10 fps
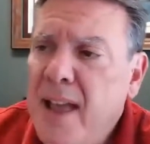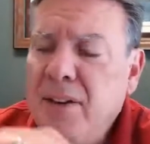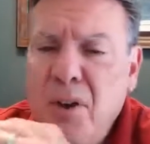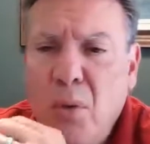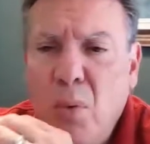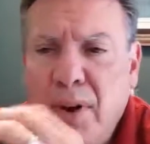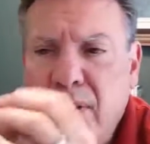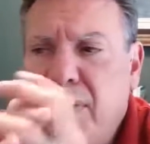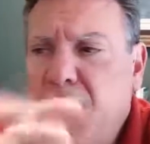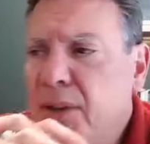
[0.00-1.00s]
And you know, one of
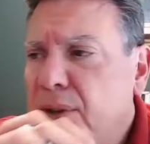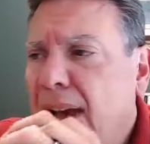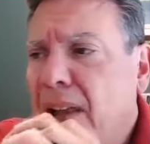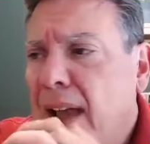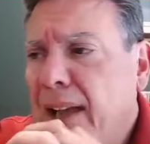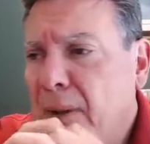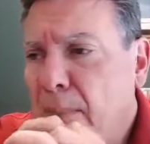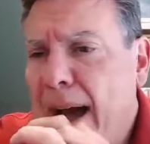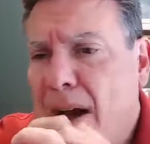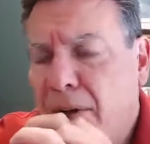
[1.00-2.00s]
the things I like
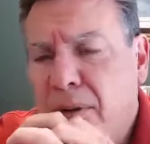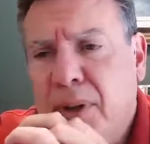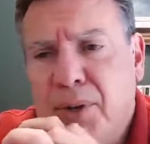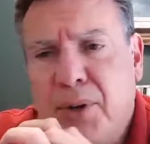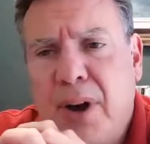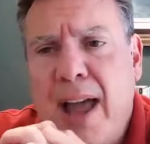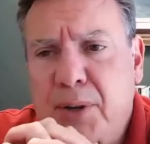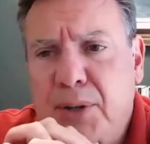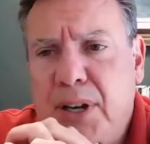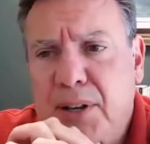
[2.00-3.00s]
about this
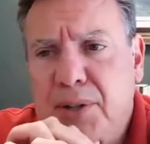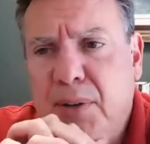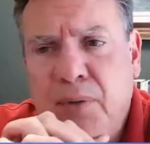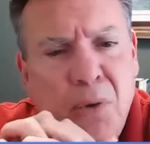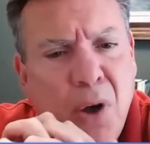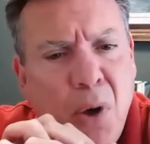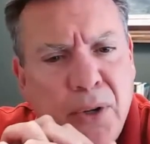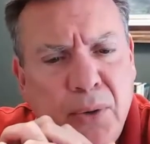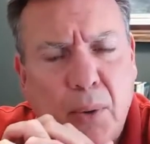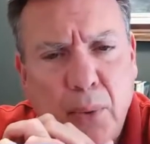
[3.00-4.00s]
strategy is, if you go
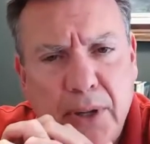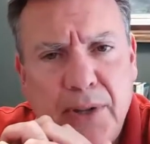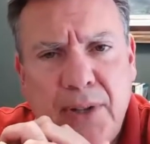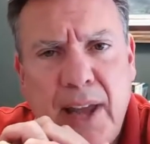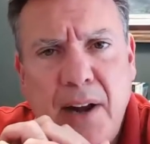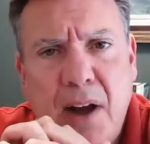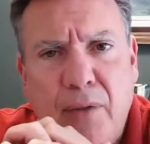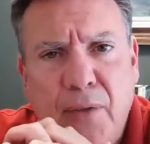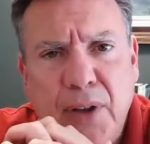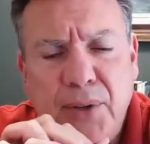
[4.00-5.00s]
into a real estate
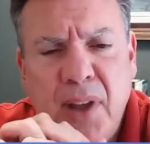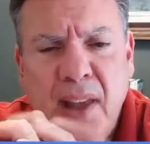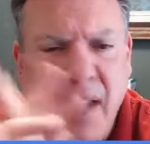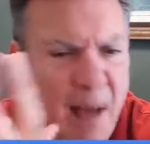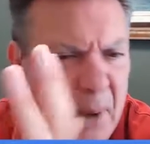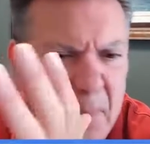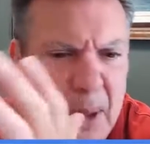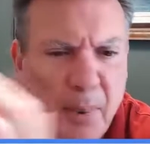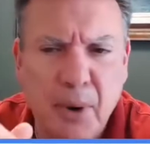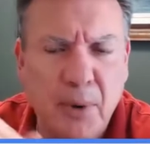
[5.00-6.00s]
office, how many
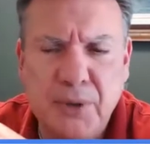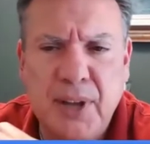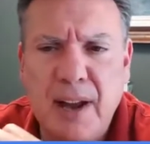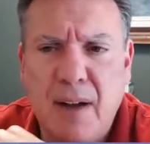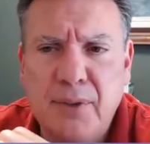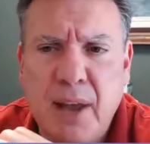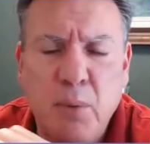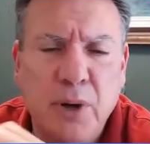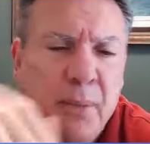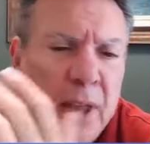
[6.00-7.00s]
people are in a real estate office today,
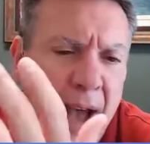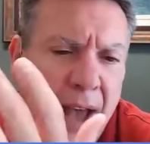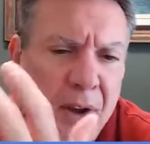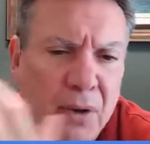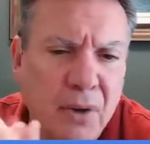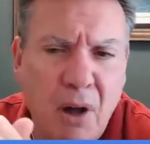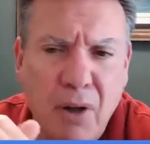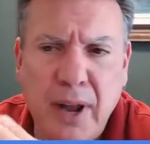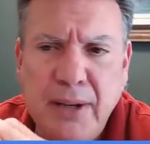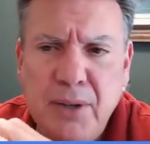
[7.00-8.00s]
William? I know you call
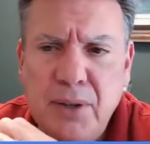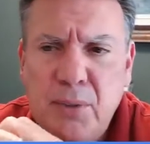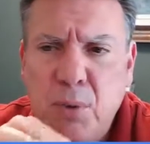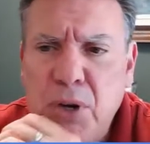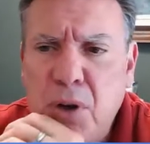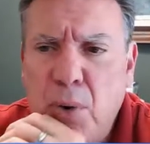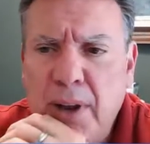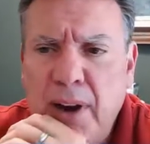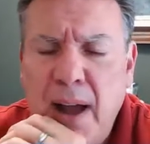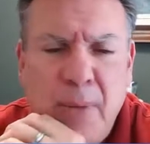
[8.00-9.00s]
on agents. When you go in
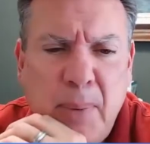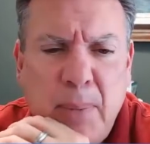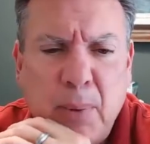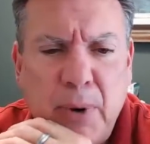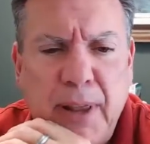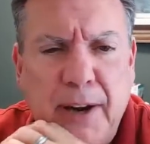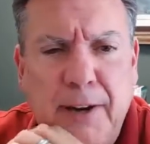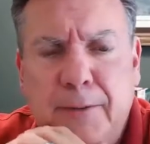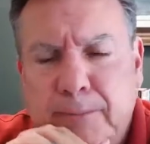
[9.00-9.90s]
there, how many people are in there?